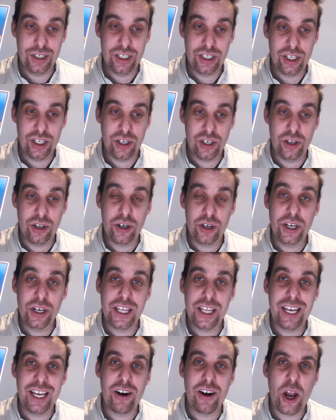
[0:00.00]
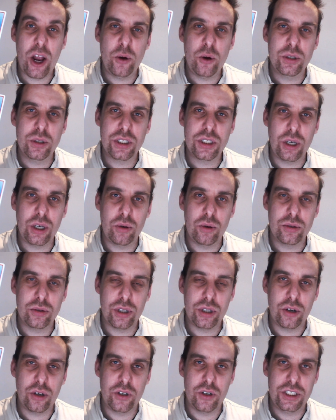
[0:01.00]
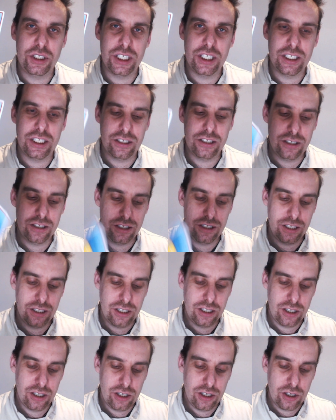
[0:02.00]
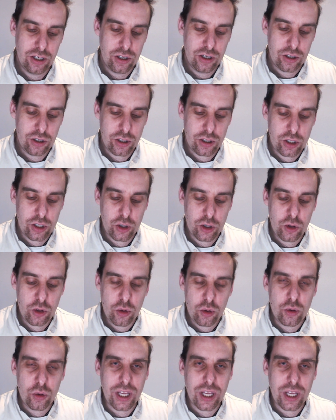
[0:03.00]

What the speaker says: Look at their own soul's origin. Look at who they